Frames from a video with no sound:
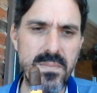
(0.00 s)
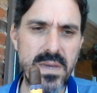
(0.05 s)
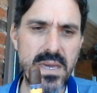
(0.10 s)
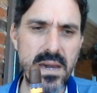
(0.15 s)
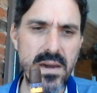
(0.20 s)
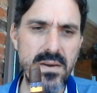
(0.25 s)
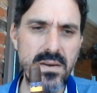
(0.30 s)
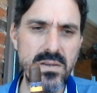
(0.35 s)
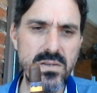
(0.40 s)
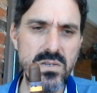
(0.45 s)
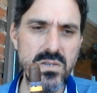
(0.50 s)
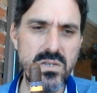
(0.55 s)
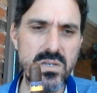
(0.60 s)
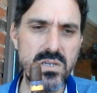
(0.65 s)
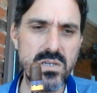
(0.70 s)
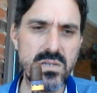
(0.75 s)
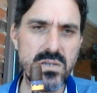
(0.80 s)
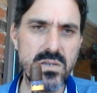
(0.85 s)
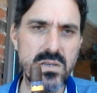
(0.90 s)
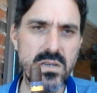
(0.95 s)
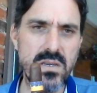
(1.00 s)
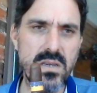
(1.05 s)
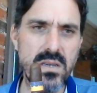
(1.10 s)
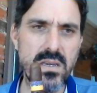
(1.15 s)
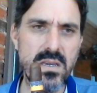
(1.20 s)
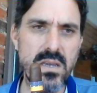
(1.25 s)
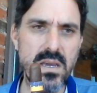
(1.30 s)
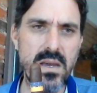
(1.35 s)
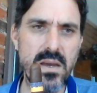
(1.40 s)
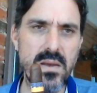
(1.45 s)
going to just
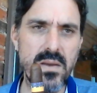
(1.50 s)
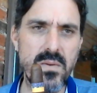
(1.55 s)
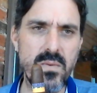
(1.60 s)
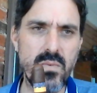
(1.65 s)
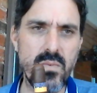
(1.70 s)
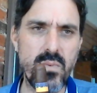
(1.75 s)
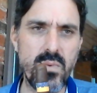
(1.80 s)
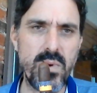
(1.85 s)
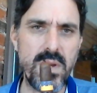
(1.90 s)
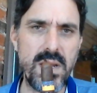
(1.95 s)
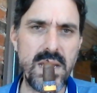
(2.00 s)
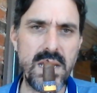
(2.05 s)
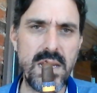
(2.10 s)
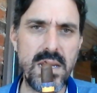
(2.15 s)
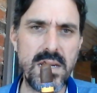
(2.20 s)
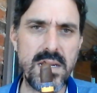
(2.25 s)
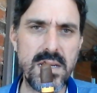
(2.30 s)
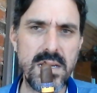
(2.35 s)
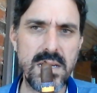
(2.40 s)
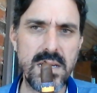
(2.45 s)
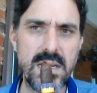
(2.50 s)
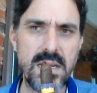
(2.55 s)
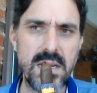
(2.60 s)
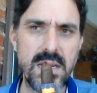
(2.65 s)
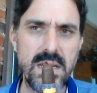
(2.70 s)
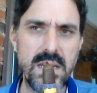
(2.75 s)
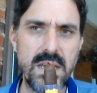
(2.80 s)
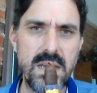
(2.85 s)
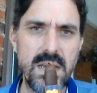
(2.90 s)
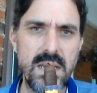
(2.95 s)
read
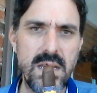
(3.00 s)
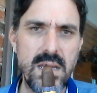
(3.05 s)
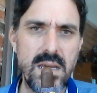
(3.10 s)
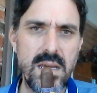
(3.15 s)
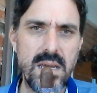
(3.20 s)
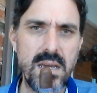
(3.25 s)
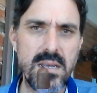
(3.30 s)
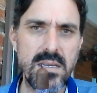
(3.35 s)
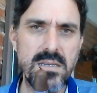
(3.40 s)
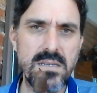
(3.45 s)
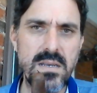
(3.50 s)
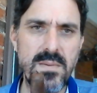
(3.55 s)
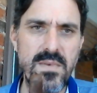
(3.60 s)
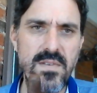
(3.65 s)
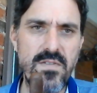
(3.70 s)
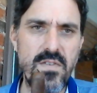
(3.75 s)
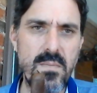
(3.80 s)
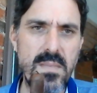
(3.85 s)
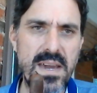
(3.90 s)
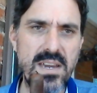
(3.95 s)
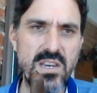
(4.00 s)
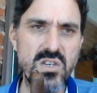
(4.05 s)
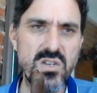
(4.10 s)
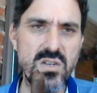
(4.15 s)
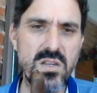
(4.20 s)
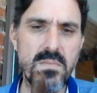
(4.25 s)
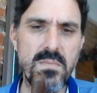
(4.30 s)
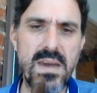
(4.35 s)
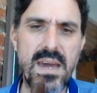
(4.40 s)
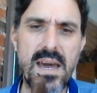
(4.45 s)
some information
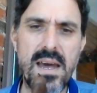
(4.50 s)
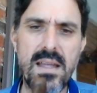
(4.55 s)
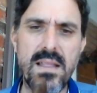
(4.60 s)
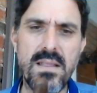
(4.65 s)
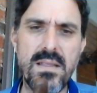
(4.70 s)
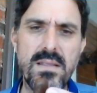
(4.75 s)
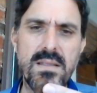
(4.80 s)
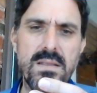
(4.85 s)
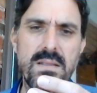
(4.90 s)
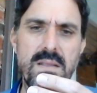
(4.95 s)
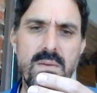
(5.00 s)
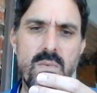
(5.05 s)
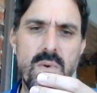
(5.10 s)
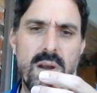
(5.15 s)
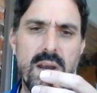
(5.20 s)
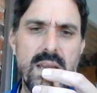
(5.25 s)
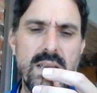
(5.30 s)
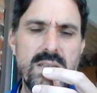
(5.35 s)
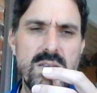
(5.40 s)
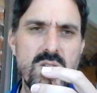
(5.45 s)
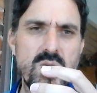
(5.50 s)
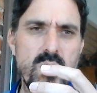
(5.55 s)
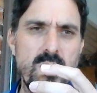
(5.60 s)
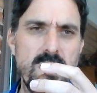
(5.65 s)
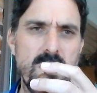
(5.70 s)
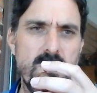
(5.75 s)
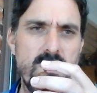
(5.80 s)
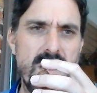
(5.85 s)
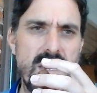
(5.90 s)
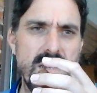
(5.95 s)
about releases
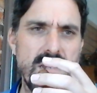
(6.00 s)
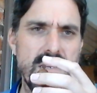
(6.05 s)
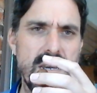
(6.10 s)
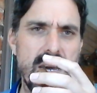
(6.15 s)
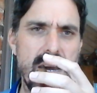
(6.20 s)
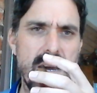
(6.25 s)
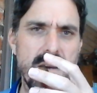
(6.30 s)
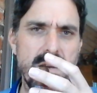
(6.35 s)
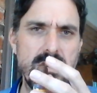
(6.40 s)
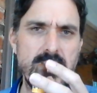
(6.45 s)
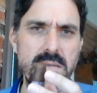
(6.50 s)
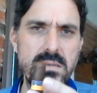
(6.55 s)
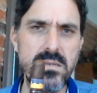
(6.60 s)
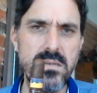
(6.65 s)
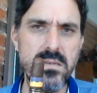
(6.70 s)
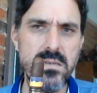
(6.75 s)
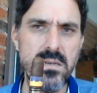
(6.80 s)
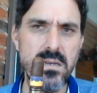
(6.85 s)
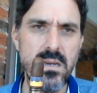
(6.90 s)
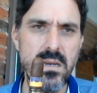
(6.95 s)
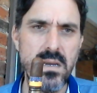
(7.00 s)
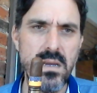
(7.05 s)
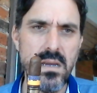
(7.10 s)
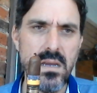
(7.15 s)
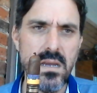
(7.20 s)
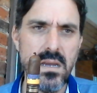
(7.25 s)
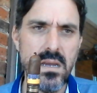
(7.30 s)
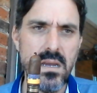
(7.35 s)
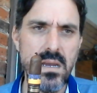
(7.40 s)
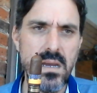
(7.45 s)
with pigtails.
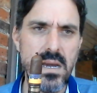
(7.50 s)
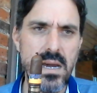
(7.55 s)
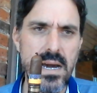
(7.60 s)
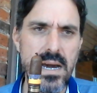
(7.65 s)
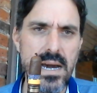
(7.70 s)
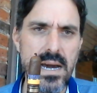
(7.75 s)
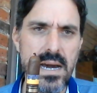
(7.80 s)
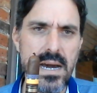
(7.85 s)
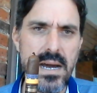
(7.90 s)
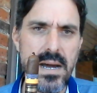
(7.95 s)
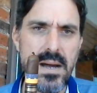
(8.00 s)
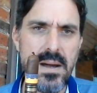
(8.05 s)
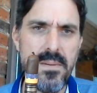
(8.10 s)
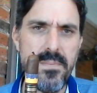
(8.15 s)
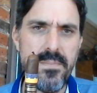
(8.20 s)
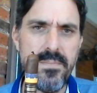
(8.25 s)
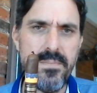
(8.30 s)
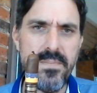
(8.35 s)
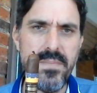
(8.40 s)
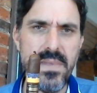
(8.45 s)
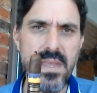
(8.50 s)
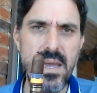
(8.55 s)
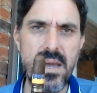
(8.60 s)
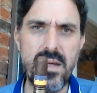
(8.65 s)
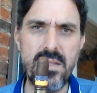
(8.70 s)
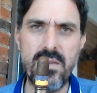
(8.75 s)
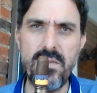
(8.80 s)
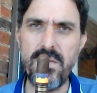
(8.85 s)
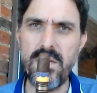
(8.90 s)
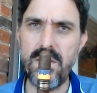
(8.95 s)
Now,
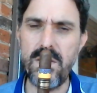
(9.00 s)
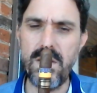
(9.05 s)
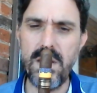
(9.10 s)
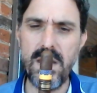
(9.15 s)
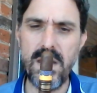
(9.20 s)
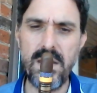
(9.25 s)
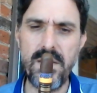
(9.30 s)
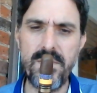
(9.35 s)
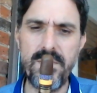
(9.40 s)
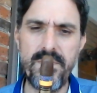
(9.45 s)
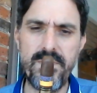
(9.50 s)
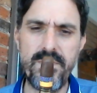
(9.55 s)
the